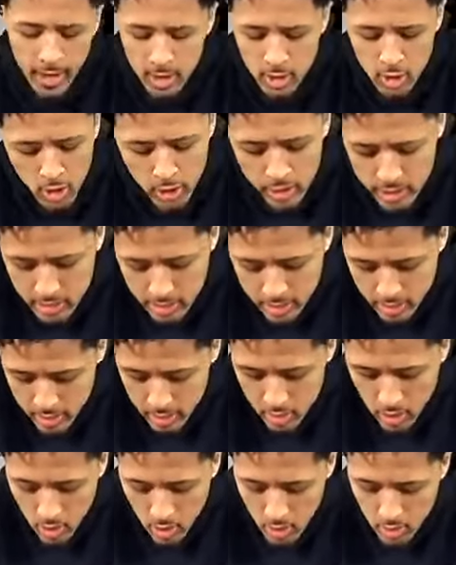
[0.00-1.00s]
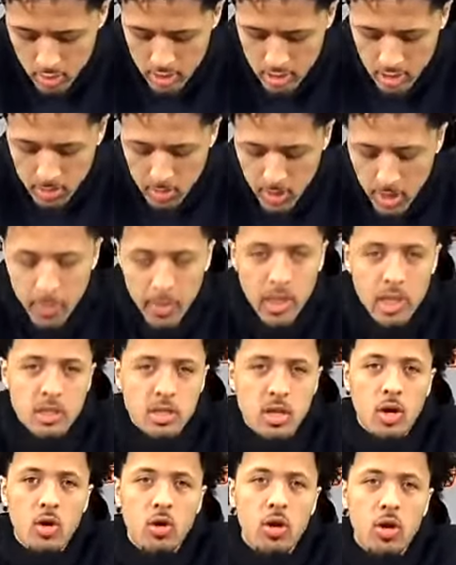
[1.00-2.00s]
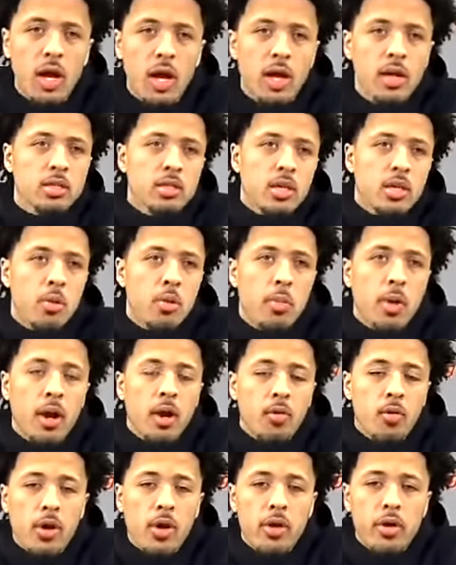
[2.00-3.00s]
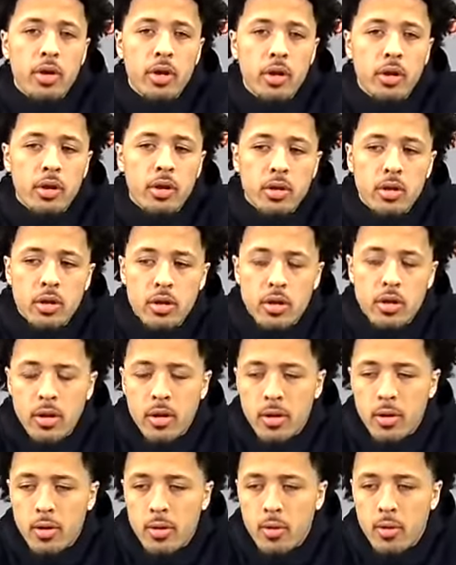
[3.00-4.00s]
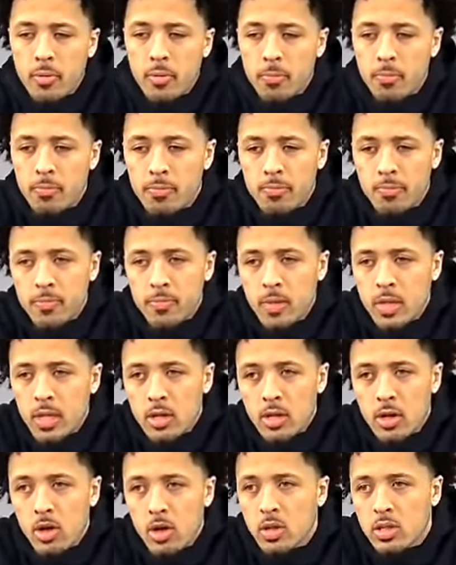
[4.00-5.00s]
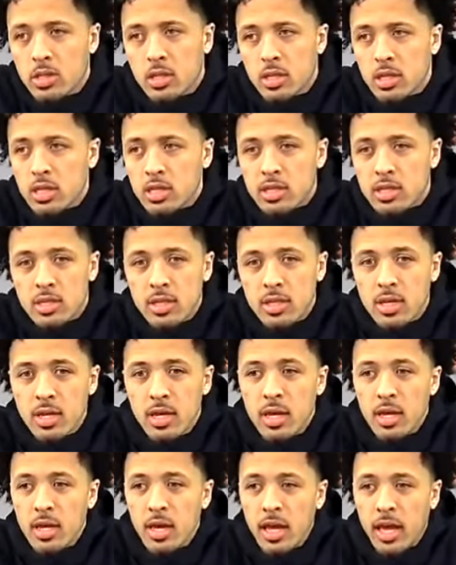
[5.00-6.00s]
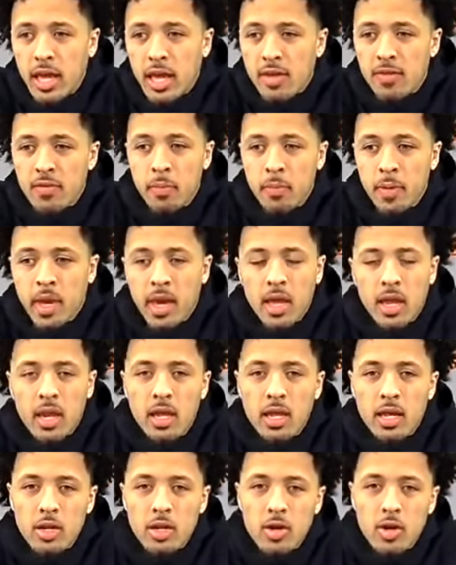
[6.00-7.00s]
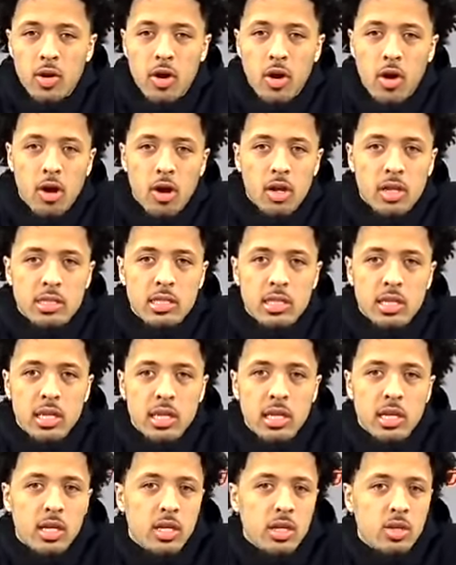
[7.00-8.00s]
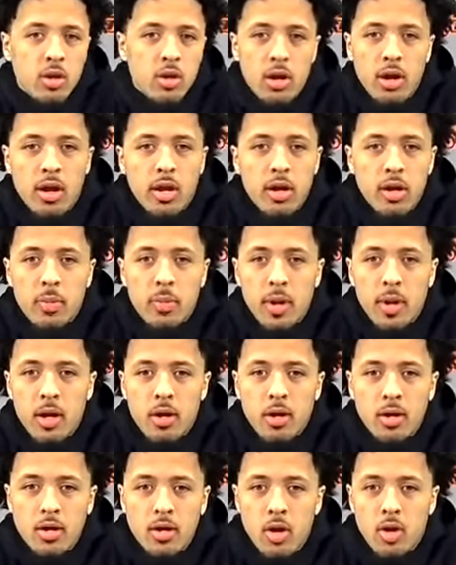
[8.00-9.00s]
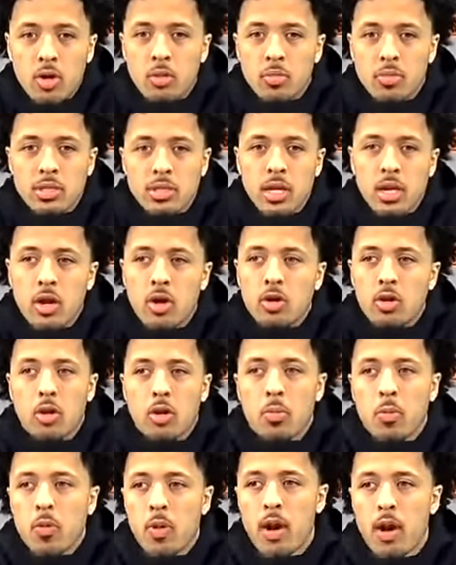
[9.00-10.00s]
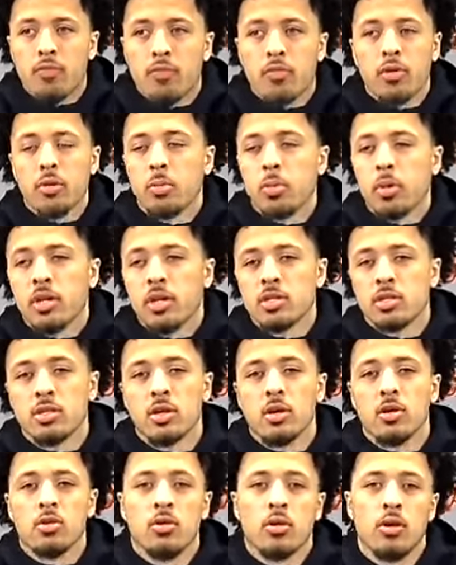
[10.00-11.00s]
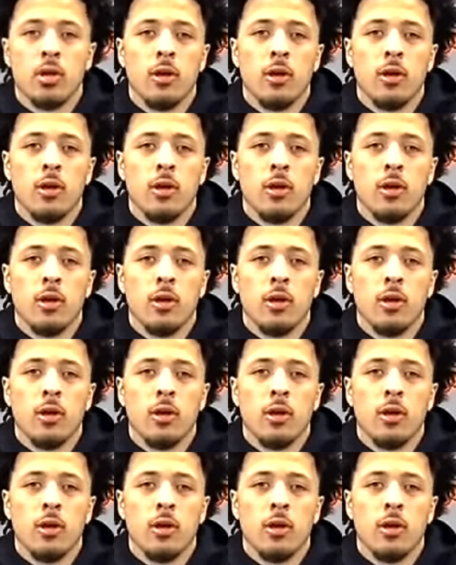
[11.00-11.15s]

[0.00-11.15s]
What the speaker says: know it's, you know, something that means a whole lot to everybody around here. You know, it's even being, you know, an Arlington kid, you know, I hear about Oklahoma State, Oklahoma rivalry a bunch. So